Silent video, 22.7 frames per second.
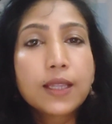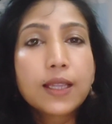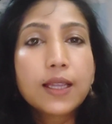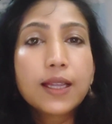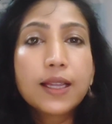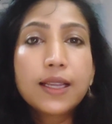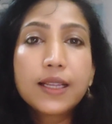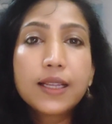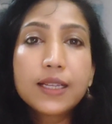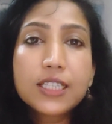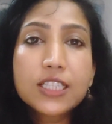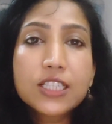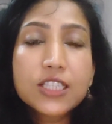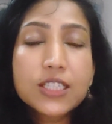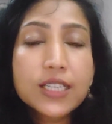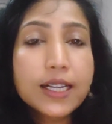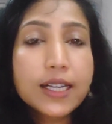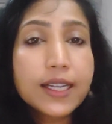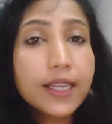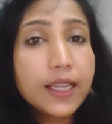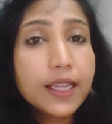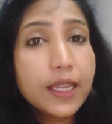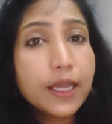let's
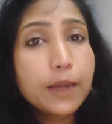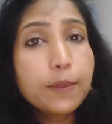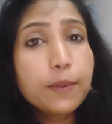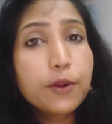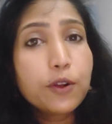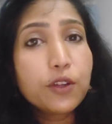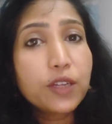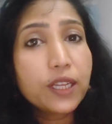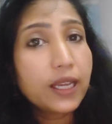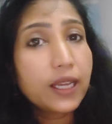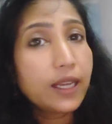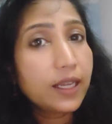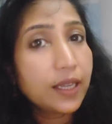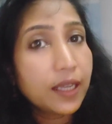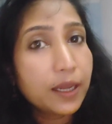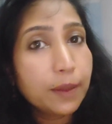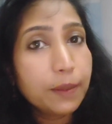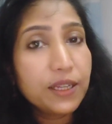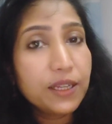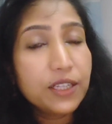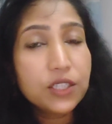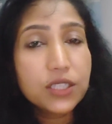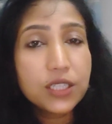study about
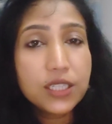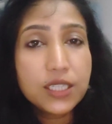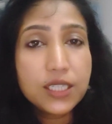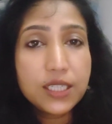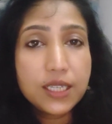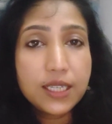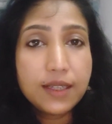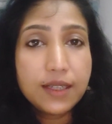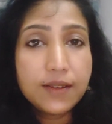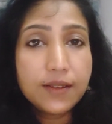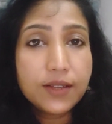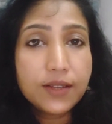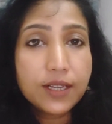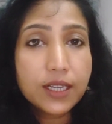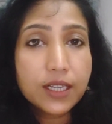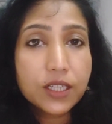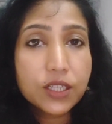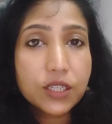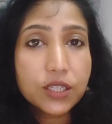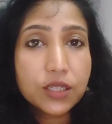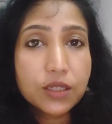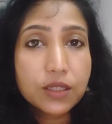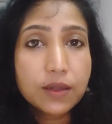inhibitory gene
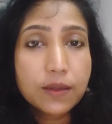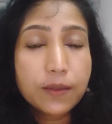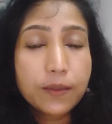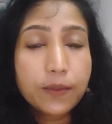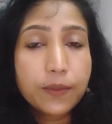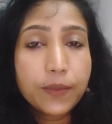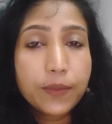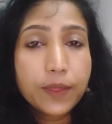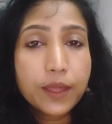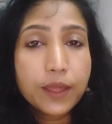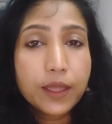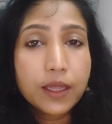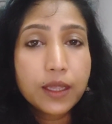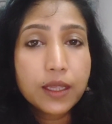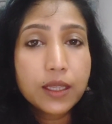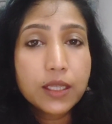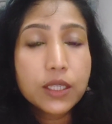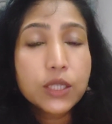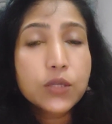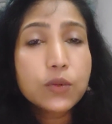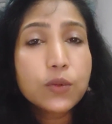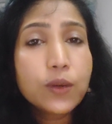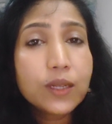interaction.
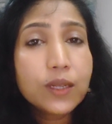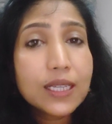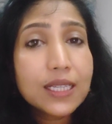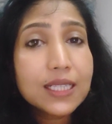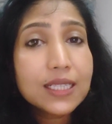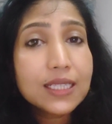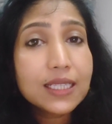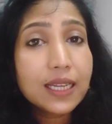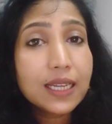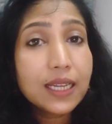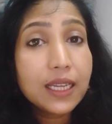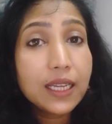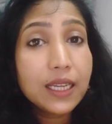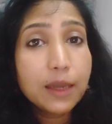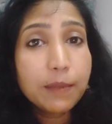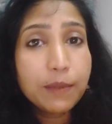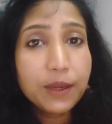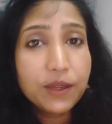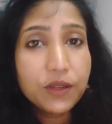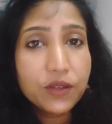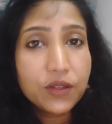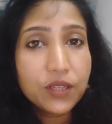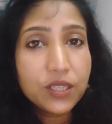So what is
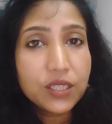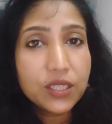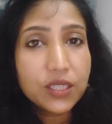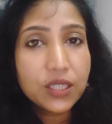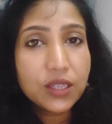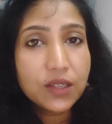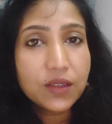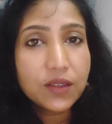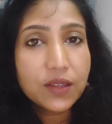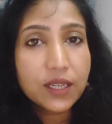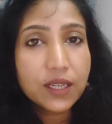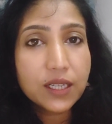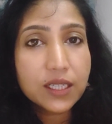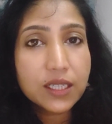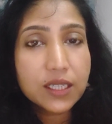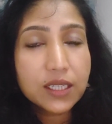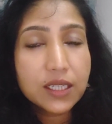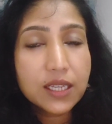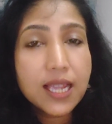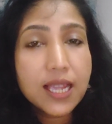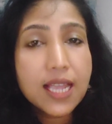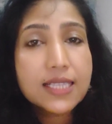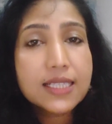inhibitory gene interaction?
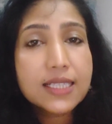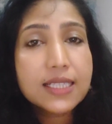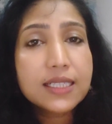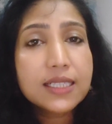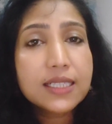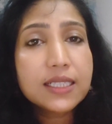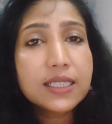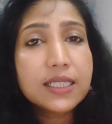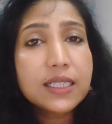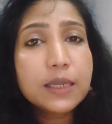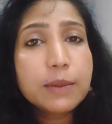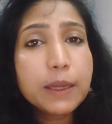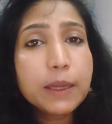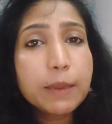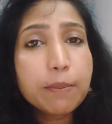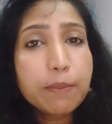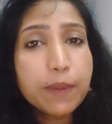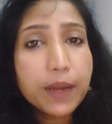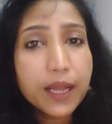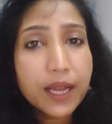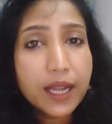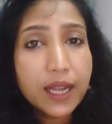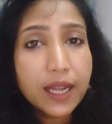As the term
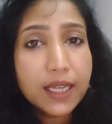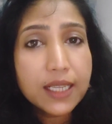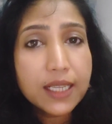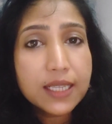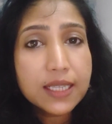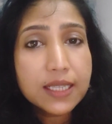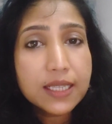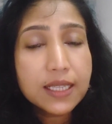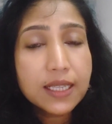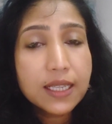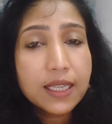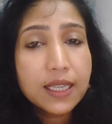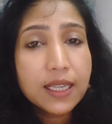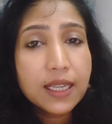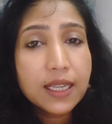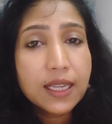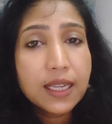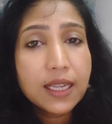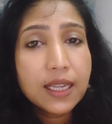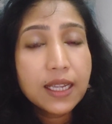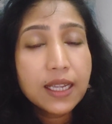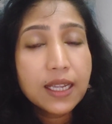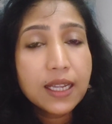implies,
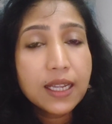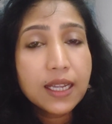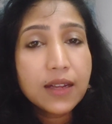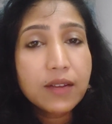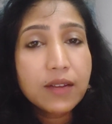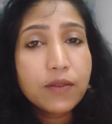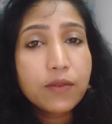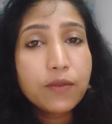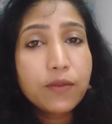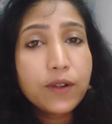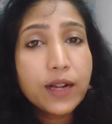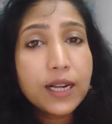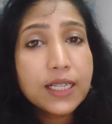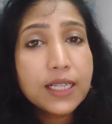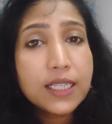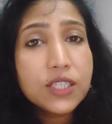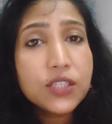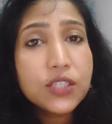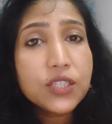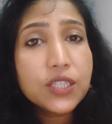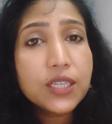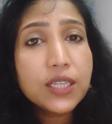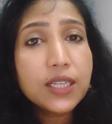
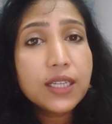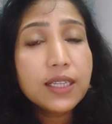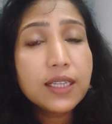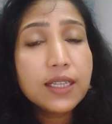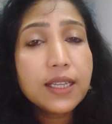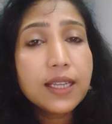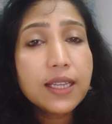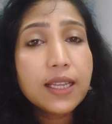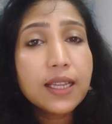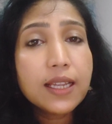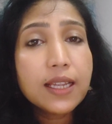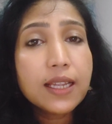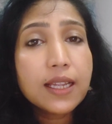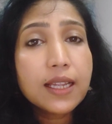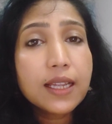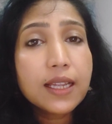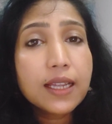one gene